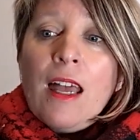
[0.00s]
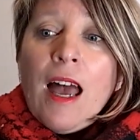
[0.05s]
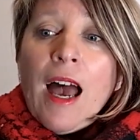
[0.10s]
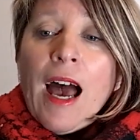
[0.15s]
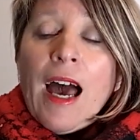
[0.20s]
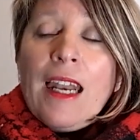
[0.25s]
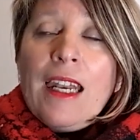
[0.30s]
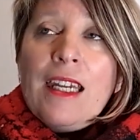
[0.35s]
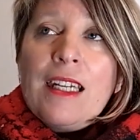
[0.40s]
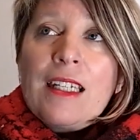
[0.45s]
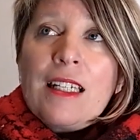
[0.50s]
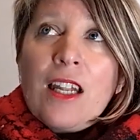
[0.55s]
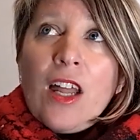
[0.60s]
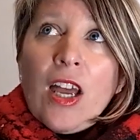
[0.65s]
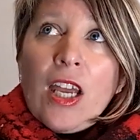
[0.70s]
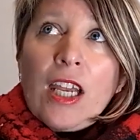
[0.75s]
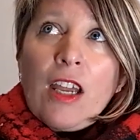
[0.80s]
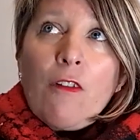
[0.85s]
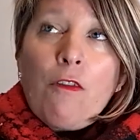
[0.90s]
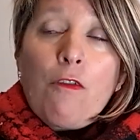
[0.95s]
And it's
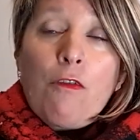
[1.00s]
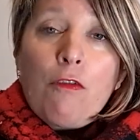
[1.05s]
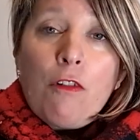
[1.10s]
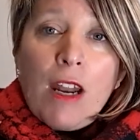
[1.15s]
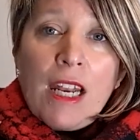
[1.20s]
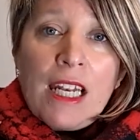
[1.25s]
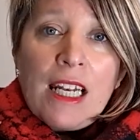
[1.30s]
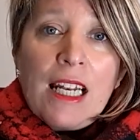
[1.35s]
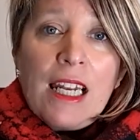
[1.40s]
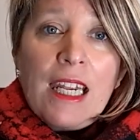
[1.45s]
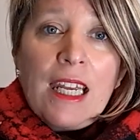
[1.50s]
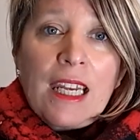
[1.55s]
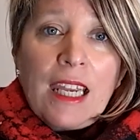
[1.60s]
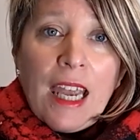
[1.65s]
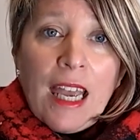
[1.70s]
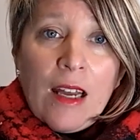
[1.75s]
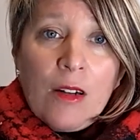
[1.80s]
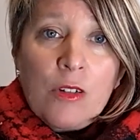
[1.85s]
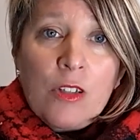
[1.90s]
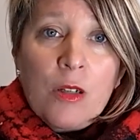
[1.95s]
like a friendly
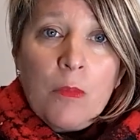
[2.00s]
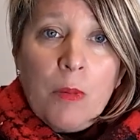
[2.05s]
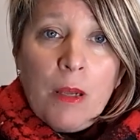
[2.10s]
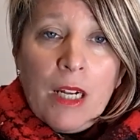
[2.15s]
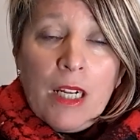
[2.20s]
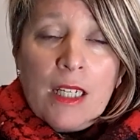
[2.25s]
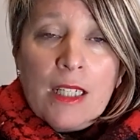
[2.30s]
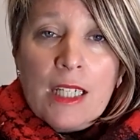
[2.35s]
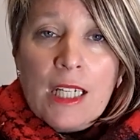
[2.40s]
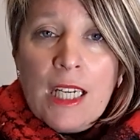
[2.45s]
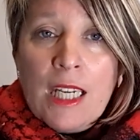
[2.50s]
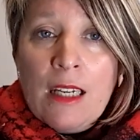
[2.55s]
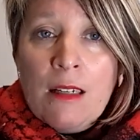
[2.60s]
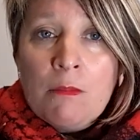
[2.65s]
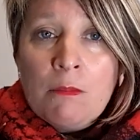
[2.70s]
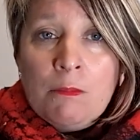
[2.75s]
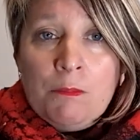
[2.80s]
accountability.